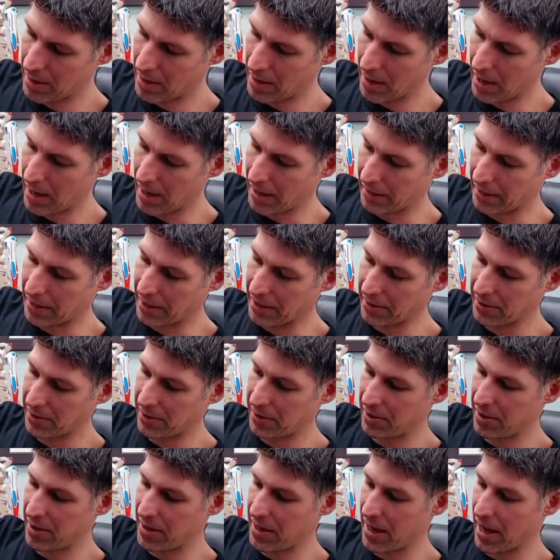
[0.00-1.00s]
I get to
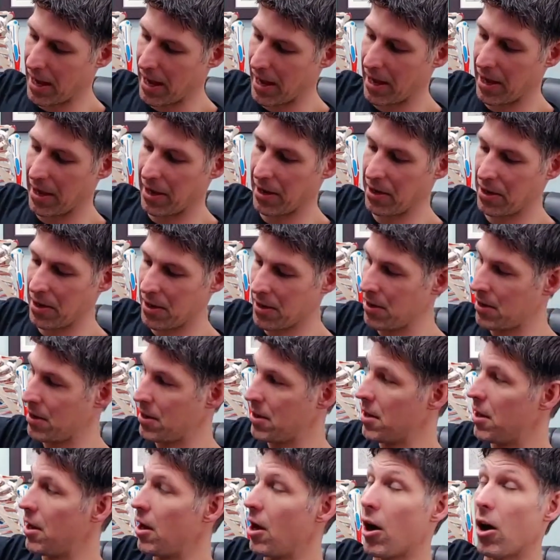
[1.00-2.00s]
the end
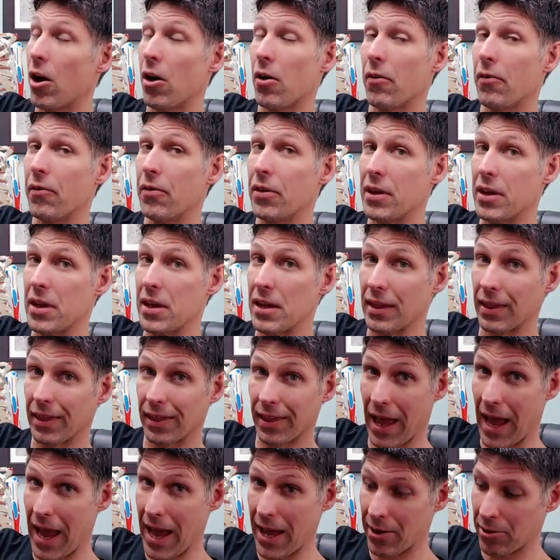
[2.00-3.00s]
of the
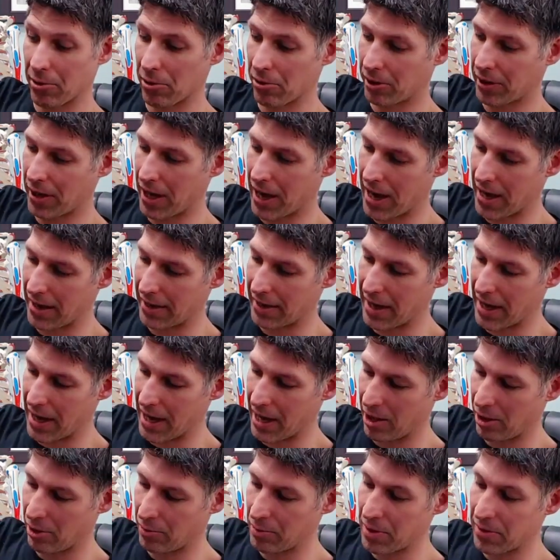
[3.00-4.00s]
lateral
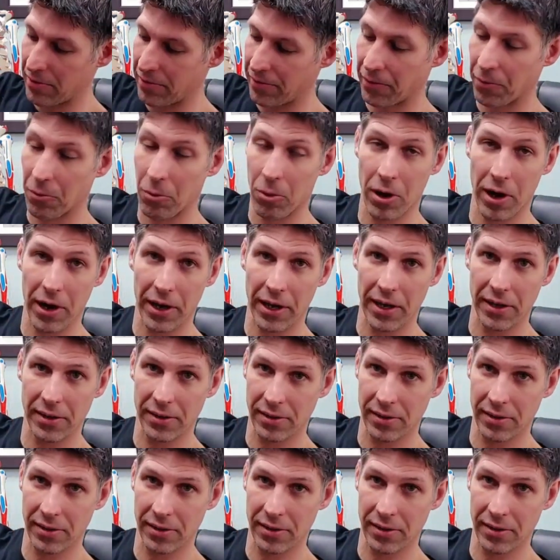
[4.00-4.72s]
condyle before I get